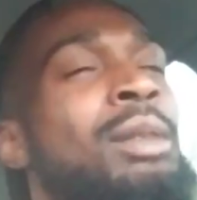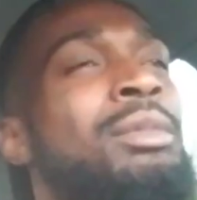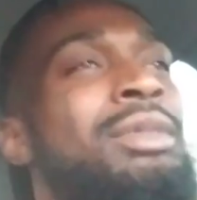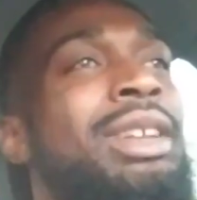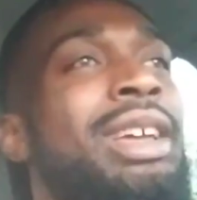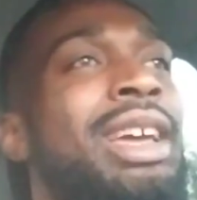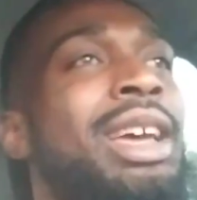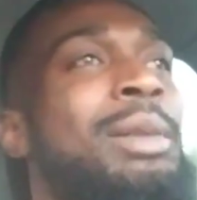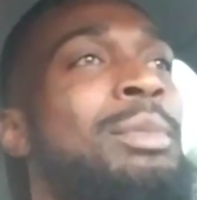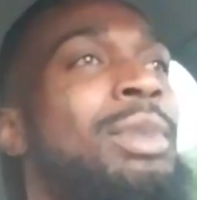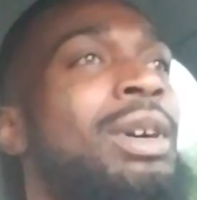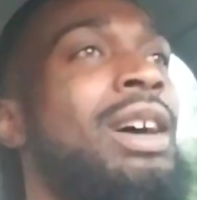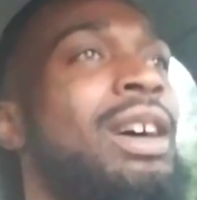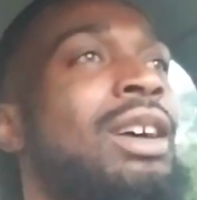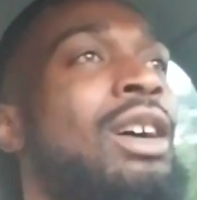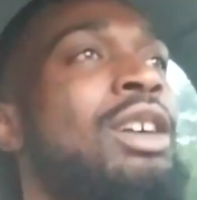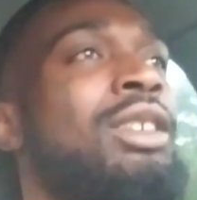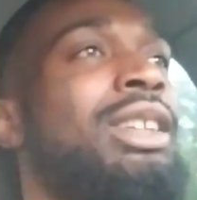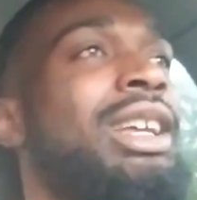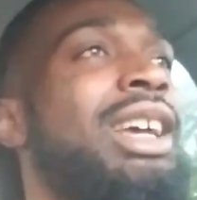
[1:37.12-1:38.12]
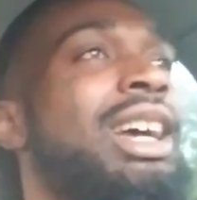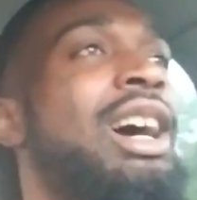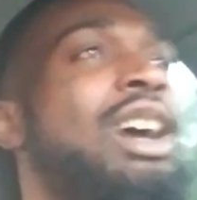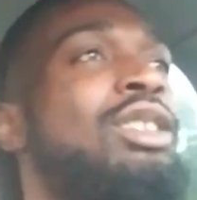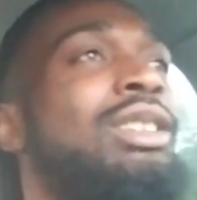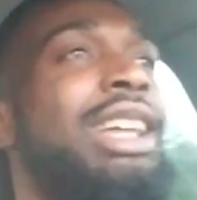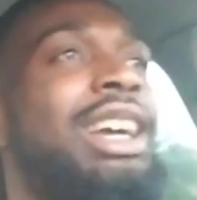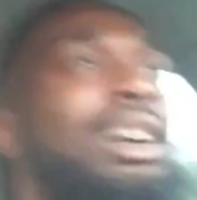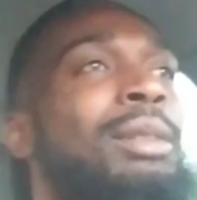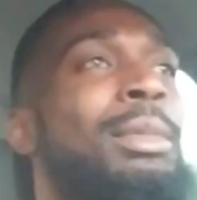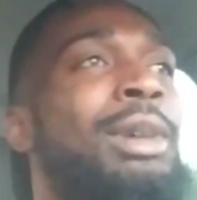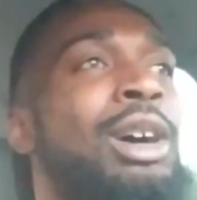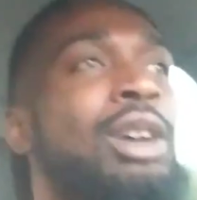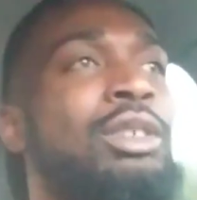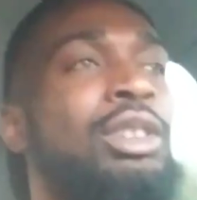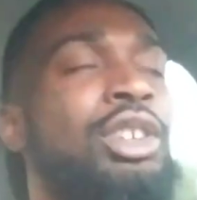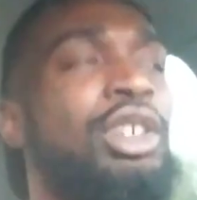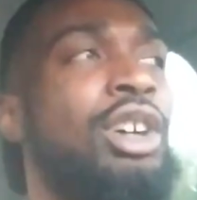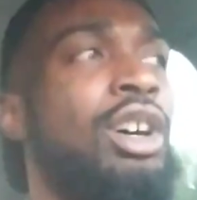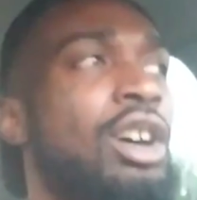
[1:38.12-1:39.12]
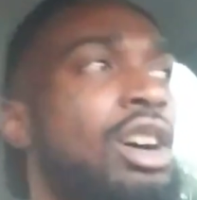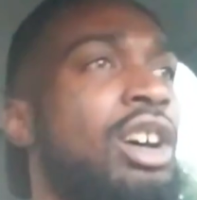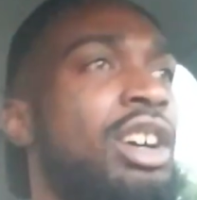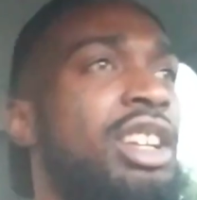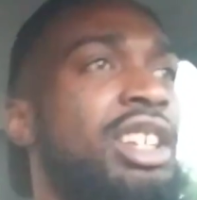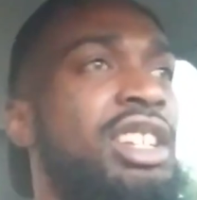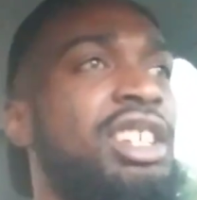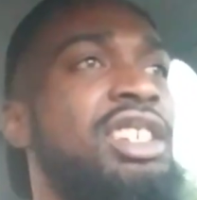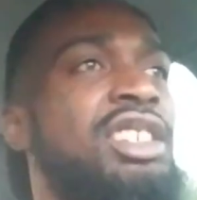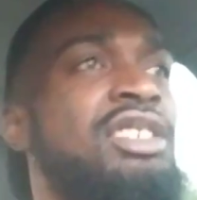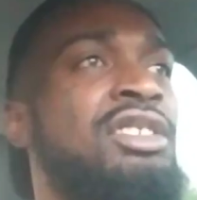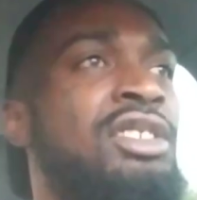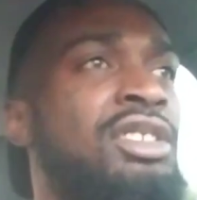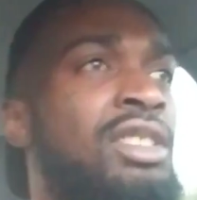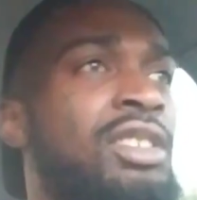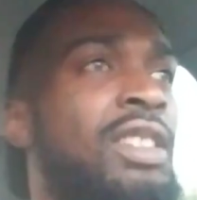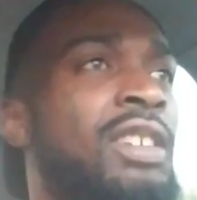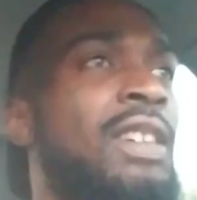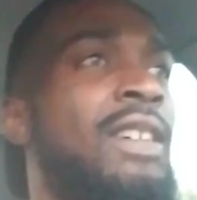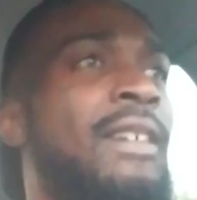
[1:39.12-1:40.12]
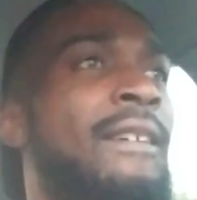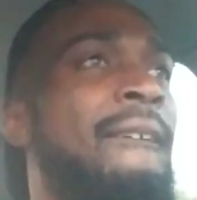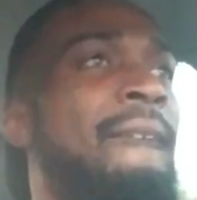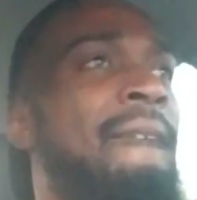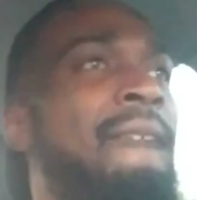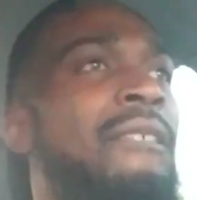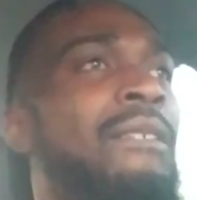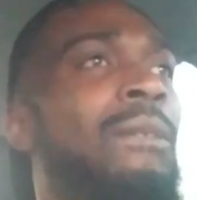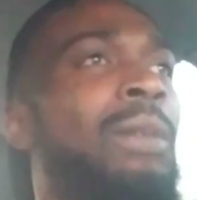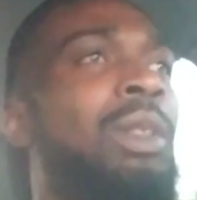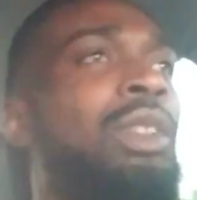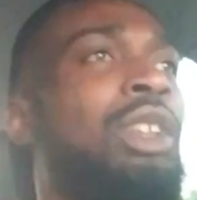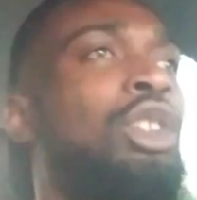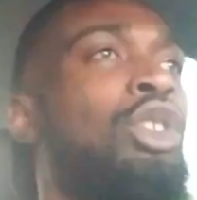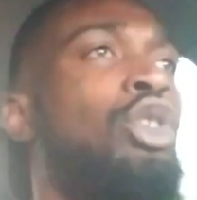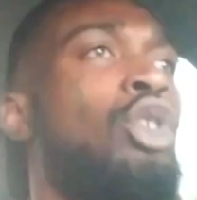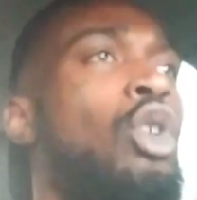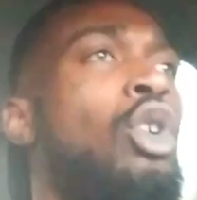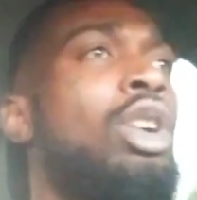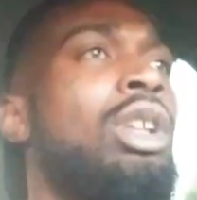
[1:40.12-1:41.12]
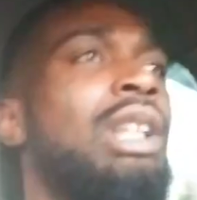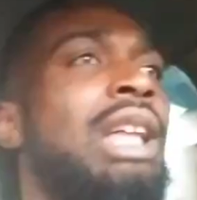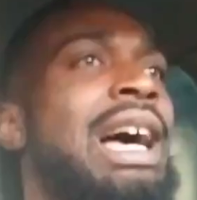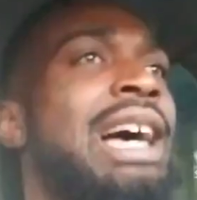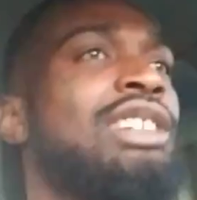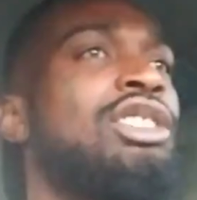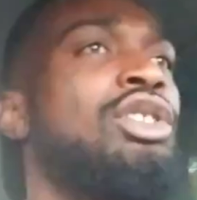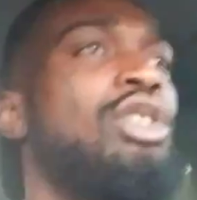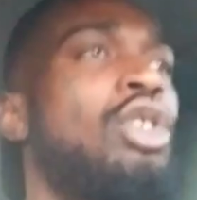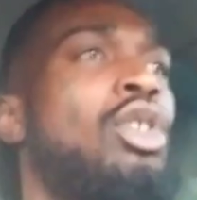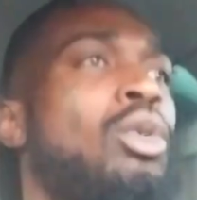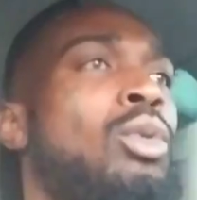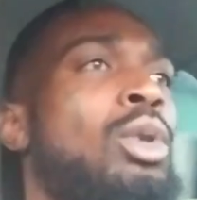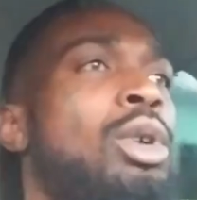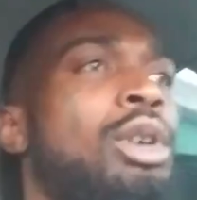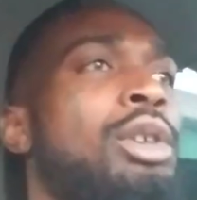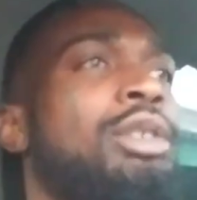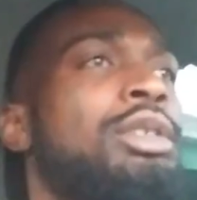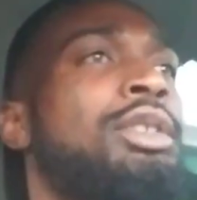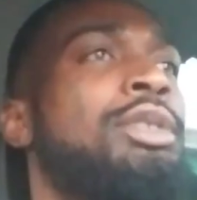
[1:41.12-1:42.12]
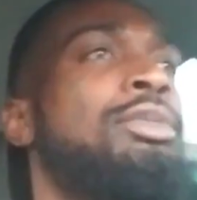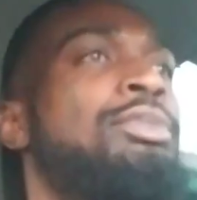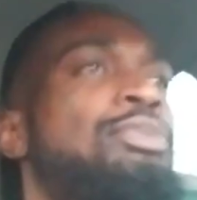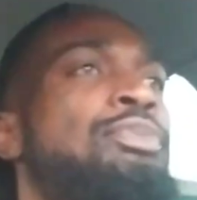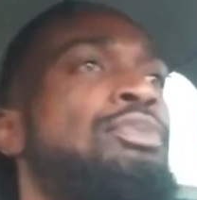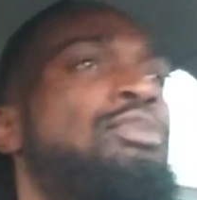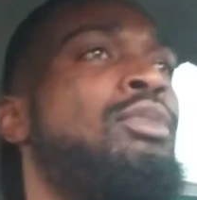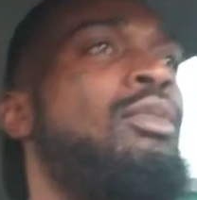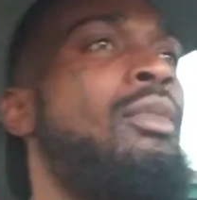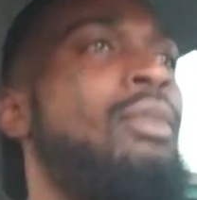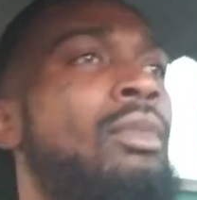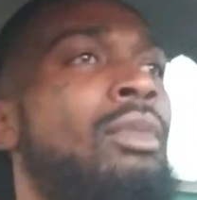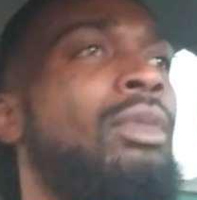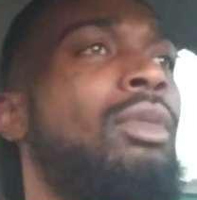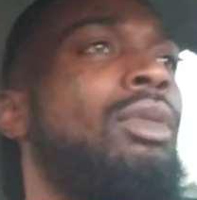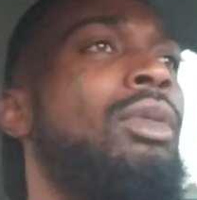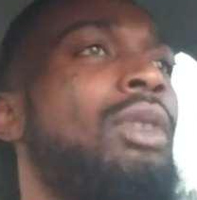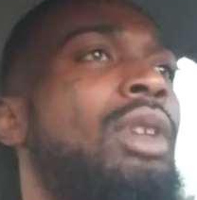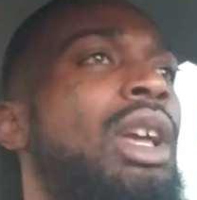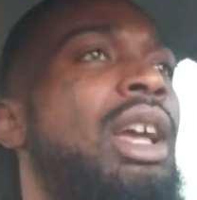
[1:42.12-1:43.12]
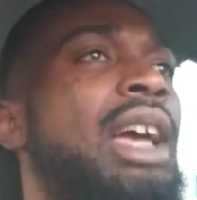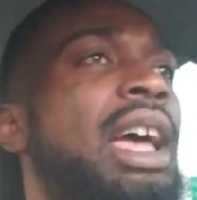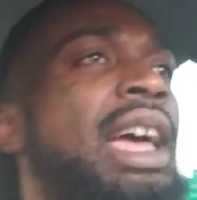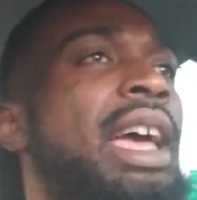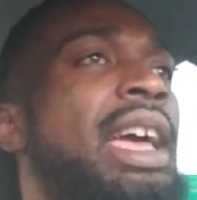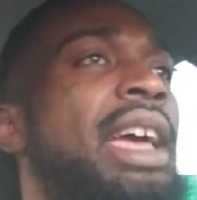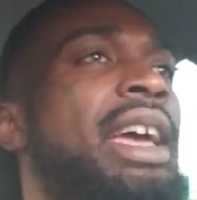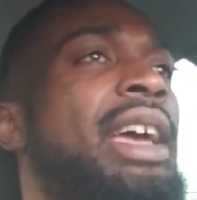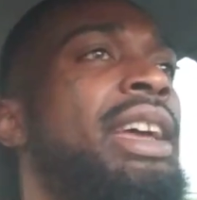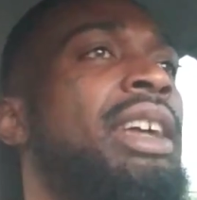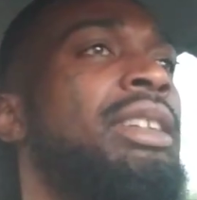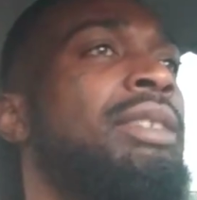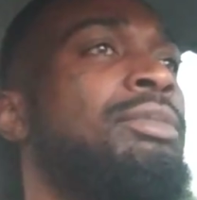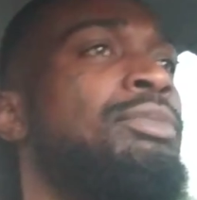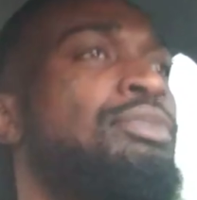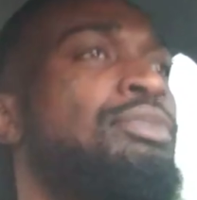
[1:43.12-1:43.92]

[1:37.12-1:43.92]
Yeah, but only thing I don't like about the car is the door locks don't work, and